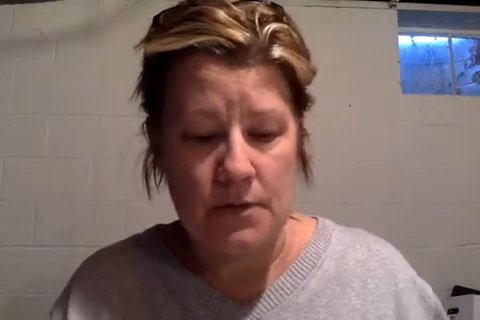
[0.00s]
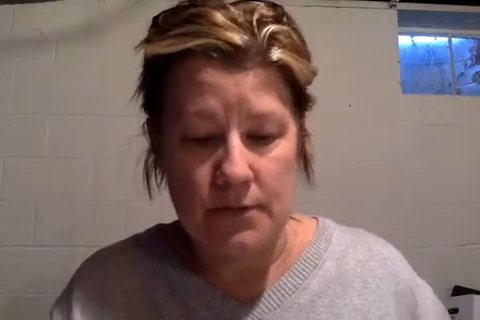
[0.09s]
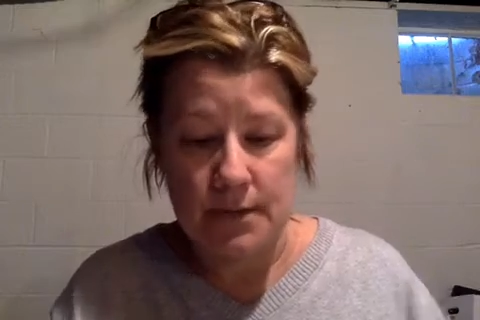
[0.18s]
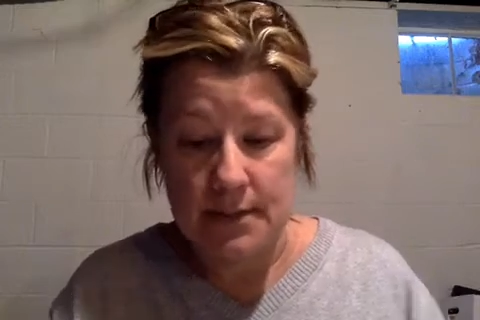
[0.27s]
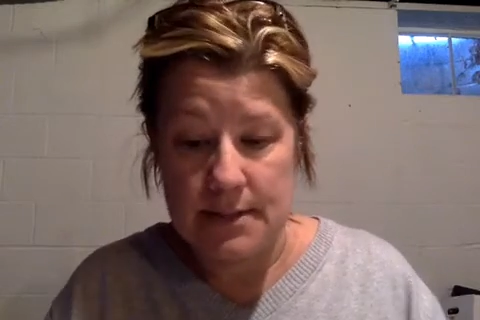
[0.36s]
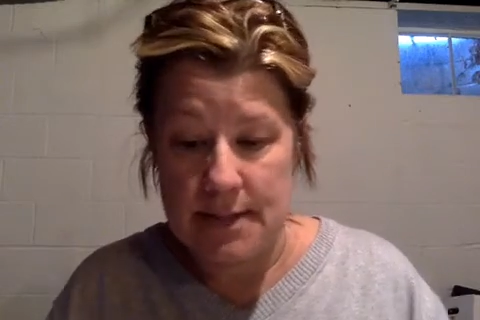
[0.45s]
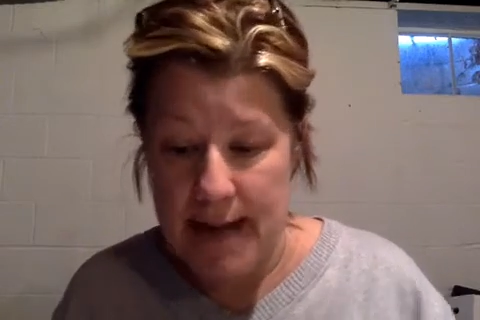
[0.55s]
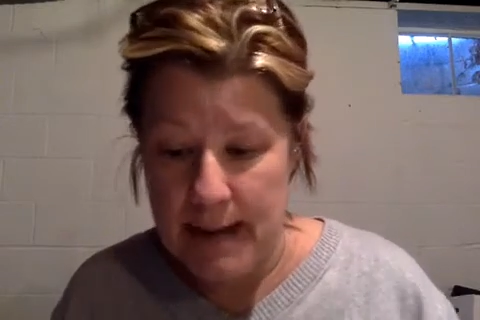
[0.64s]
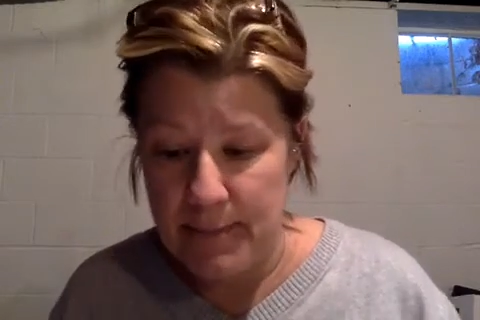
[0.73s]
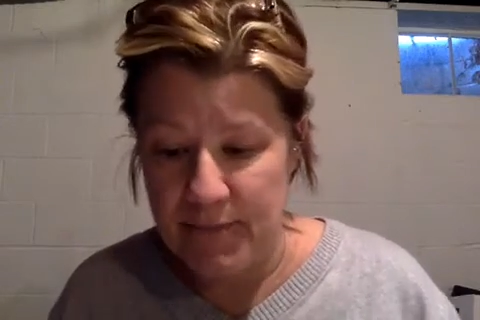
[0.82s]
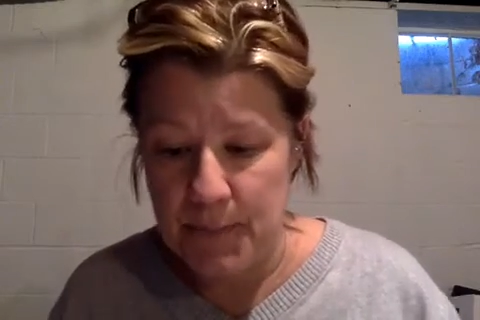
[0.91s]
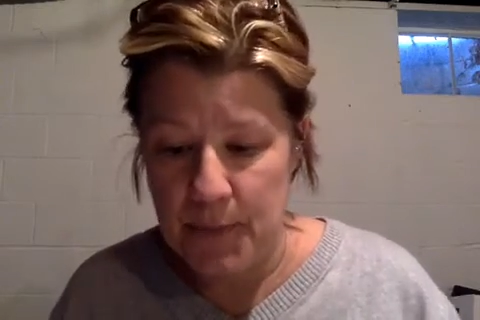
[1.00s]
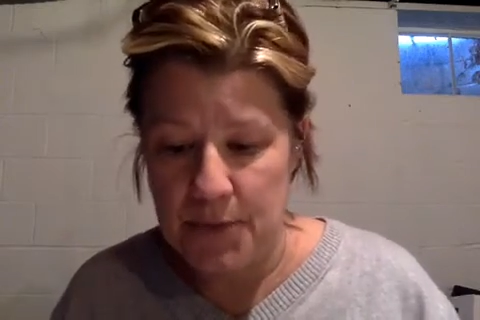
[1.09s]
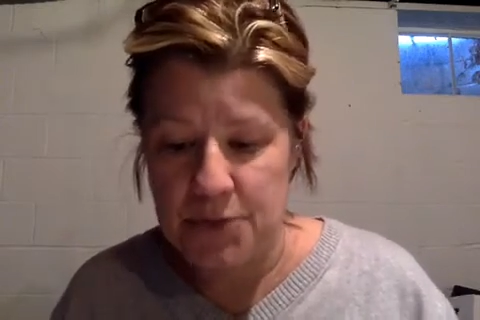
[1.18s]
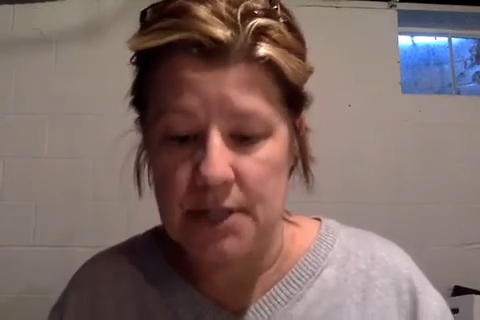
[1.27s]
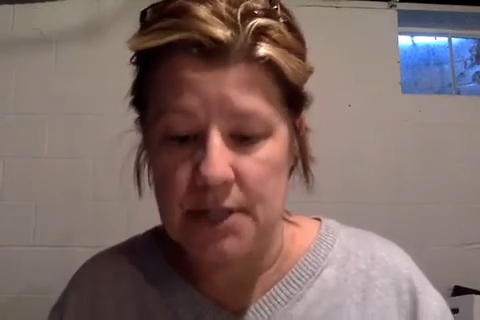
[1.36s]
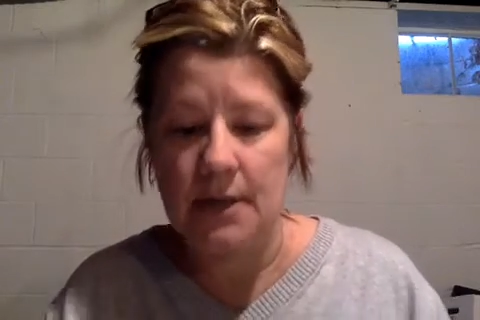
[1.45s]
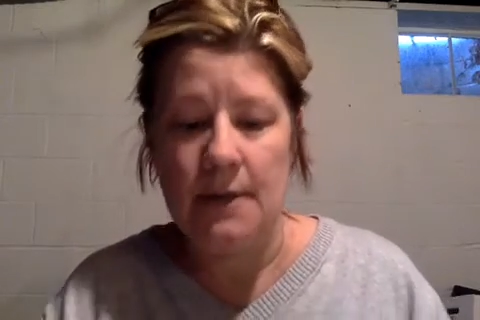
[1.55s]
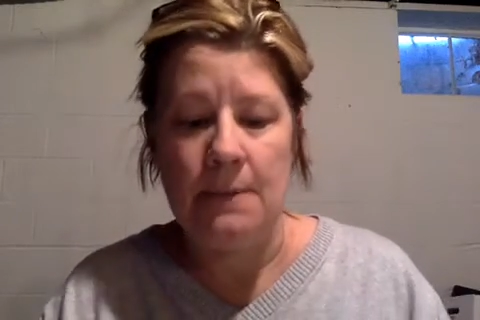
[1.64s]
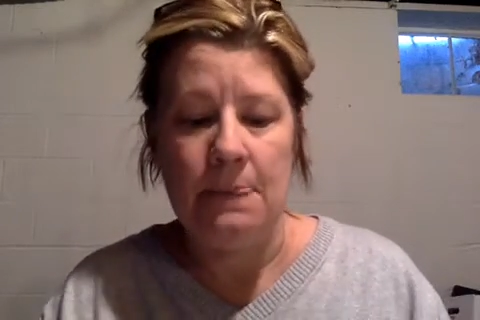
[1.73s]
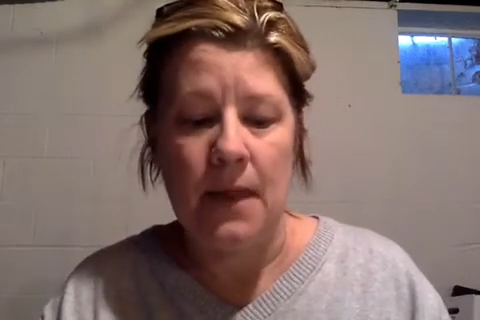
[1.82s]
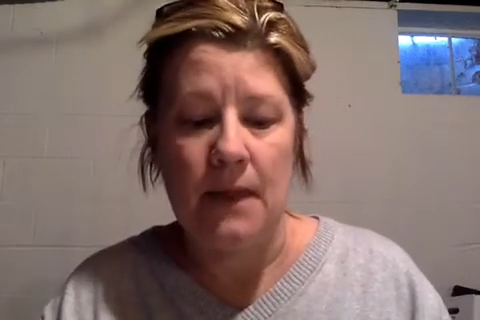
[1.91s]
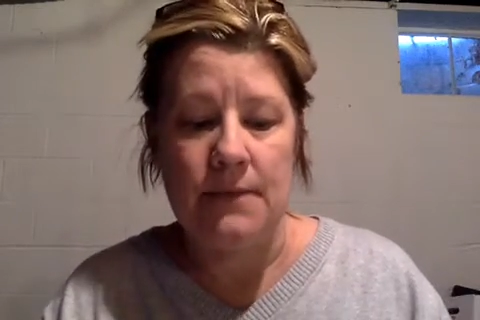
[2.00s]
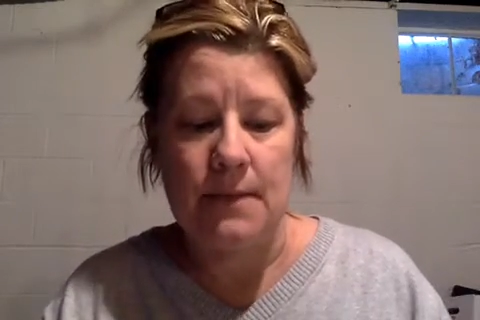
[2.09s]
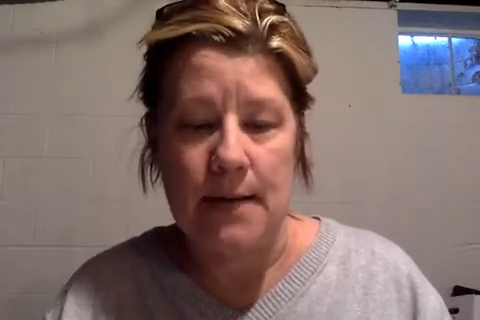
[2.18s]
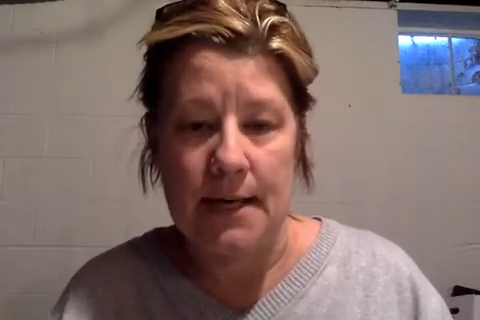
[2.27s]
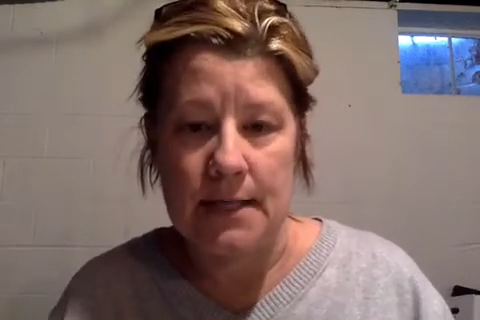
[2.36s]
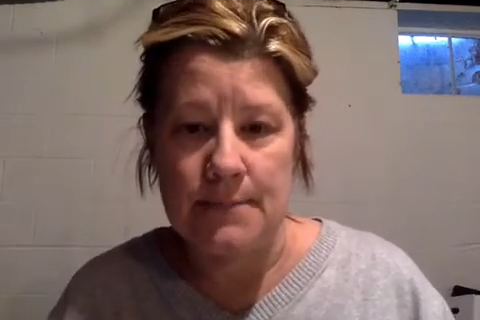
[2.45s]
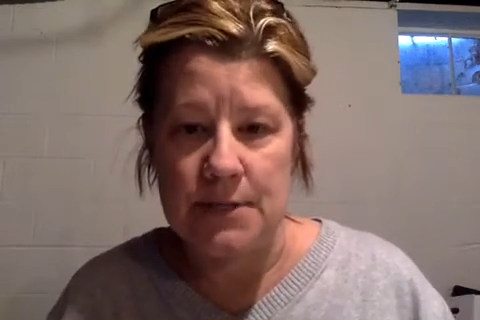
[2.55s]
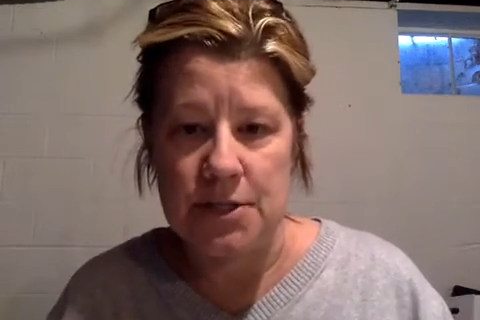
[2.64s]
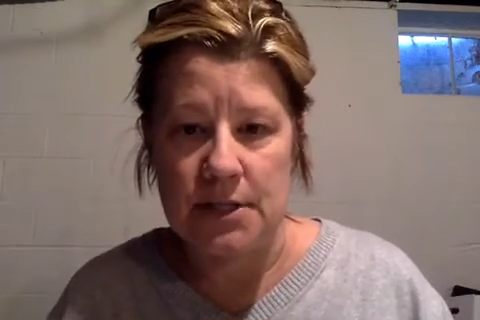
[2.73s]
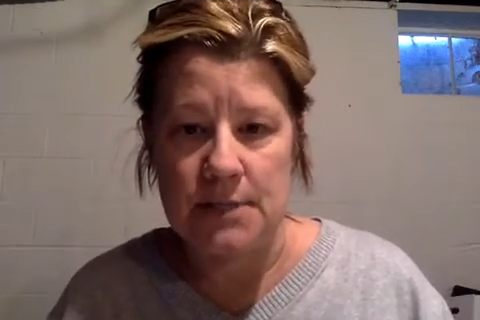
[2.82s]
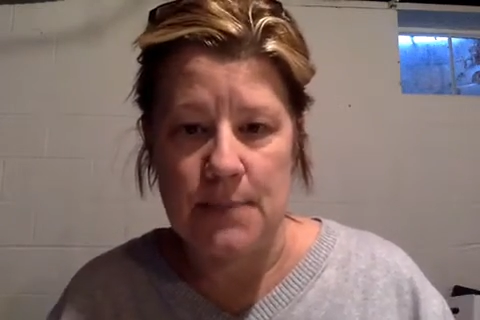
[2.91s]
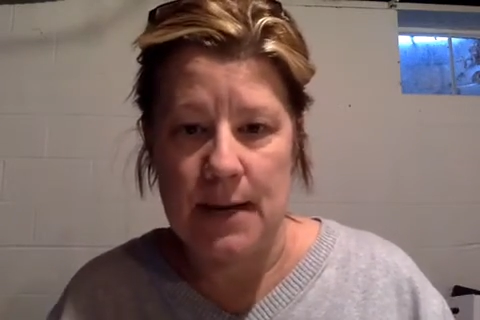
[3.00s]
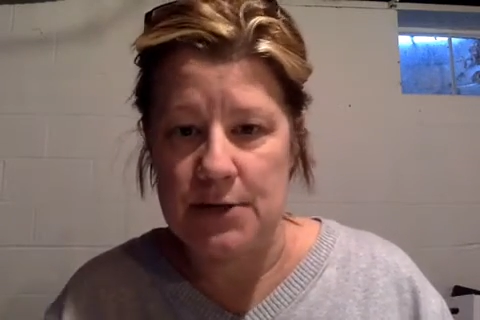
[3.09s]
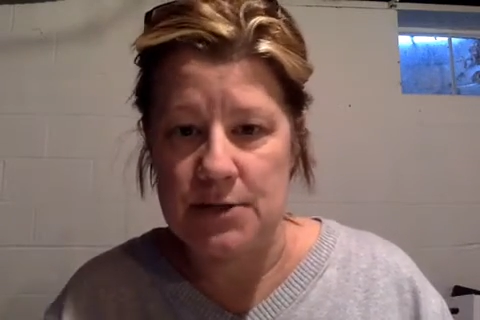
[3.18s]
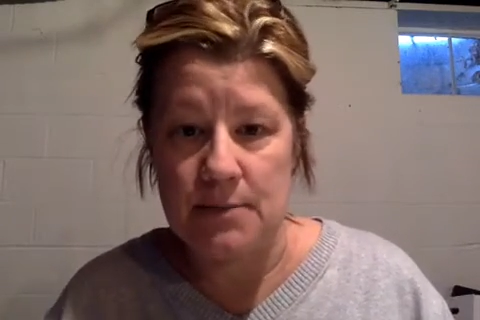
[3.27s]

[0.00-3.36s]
the name of the person, and then my commission expires,